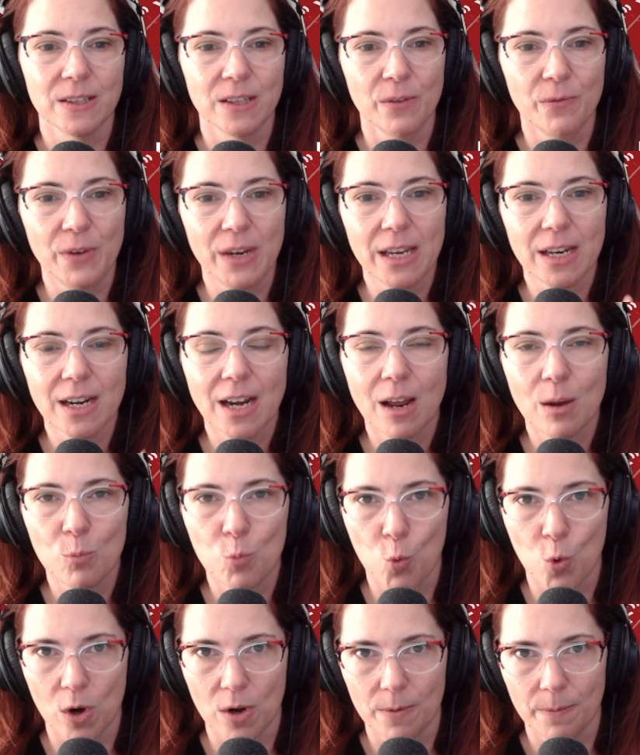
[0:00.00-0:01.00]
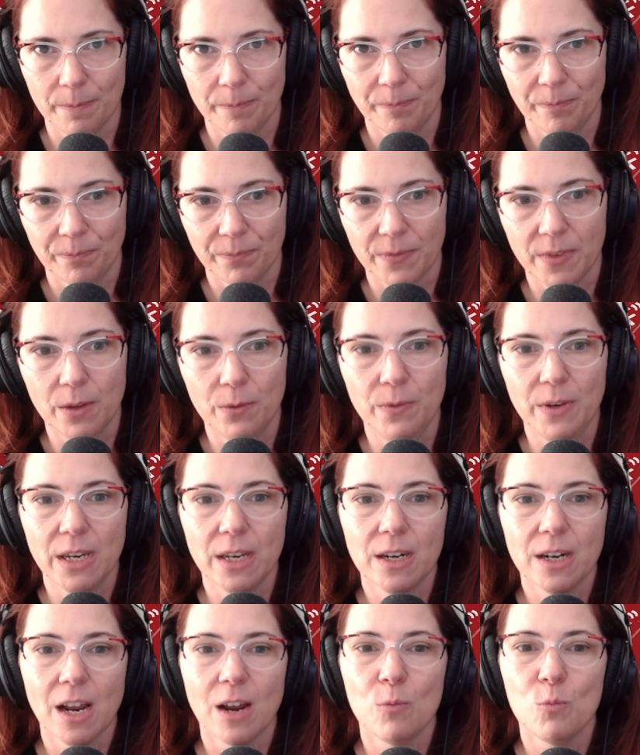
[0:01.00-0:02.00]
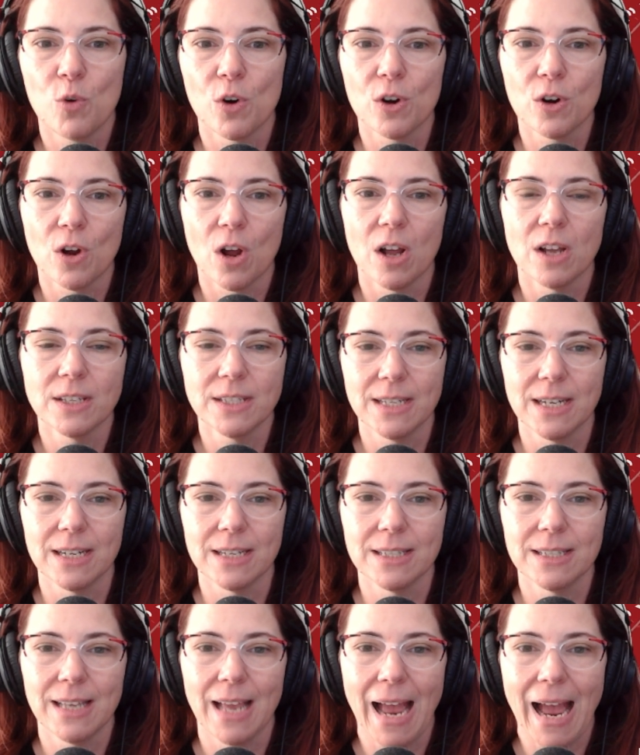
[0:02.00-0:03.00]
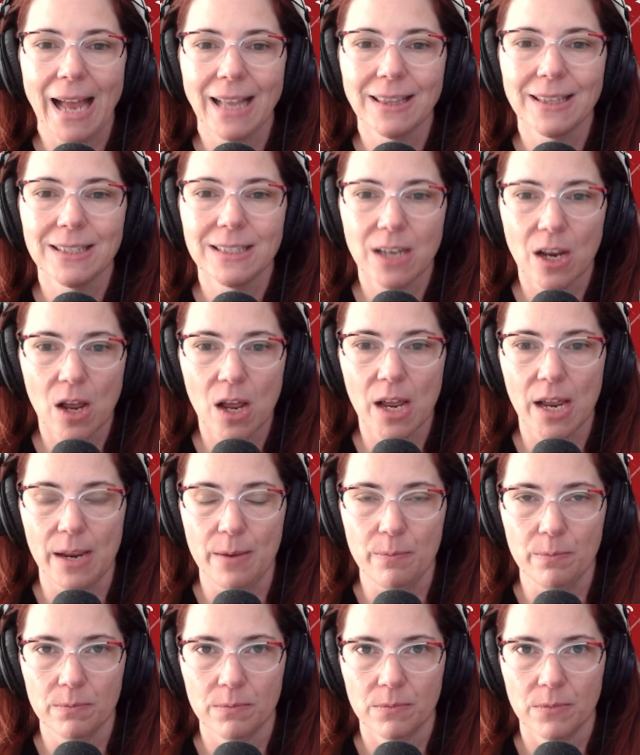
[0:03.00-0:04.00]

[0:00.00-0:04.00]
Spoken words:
The Vietnam War cost us at the time